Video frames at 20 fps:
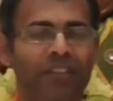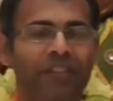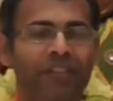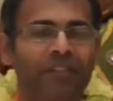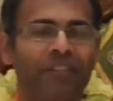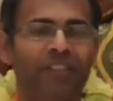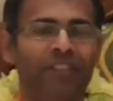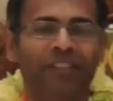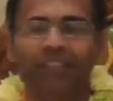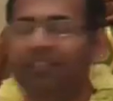body,
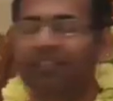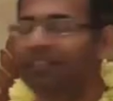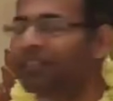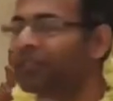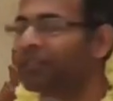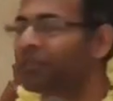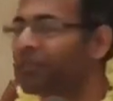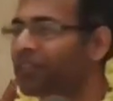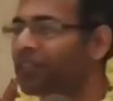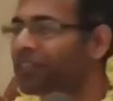we're
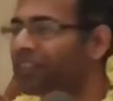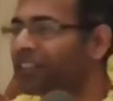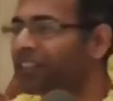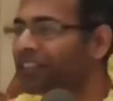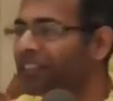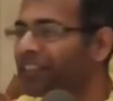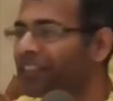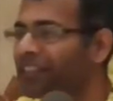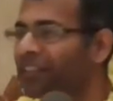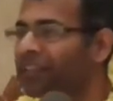discussing about
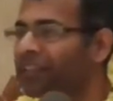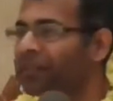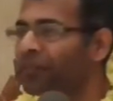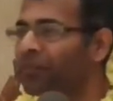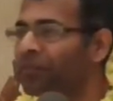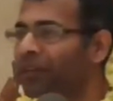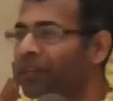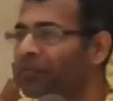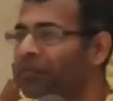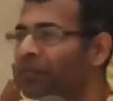
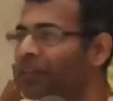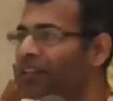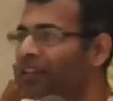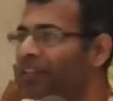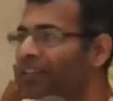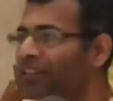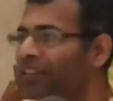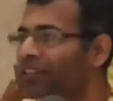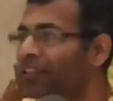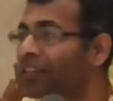Bhai
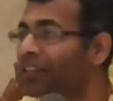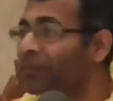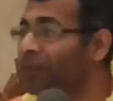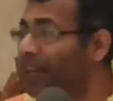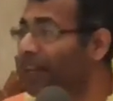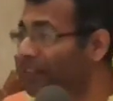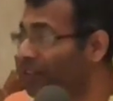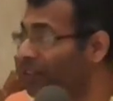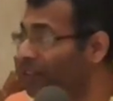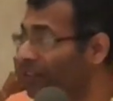Prakasha.
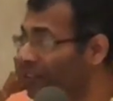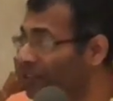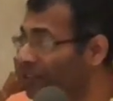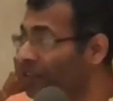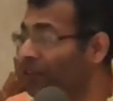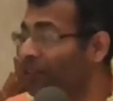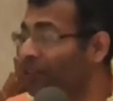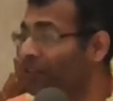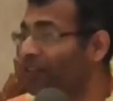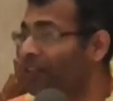But actually this
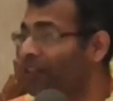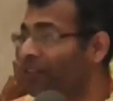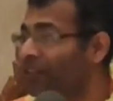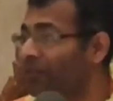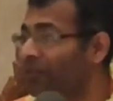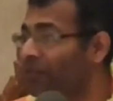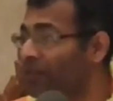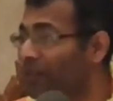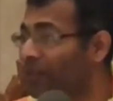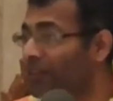
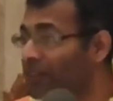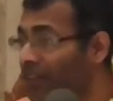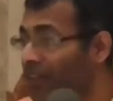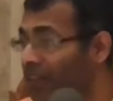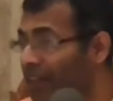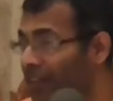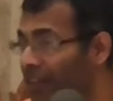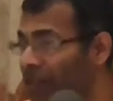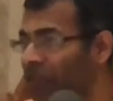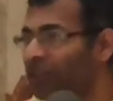glorification,
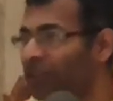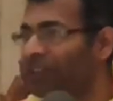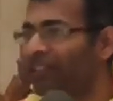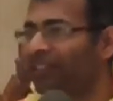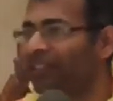Krishna likes to